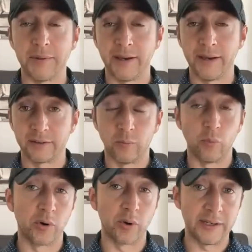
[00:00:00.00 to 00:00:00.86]
And I asked
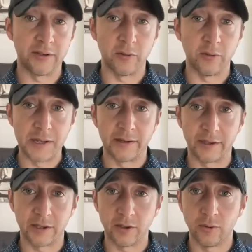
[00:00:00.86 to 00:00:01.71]
him, what do I need to do to be
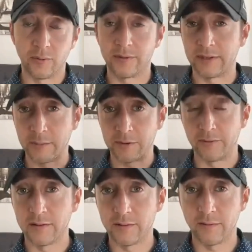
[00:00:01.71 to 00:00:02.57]
like you? His name
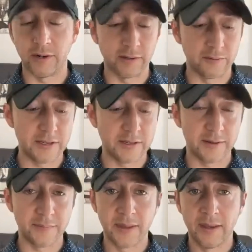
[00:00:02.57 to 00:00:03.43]
is Naval Aviator. And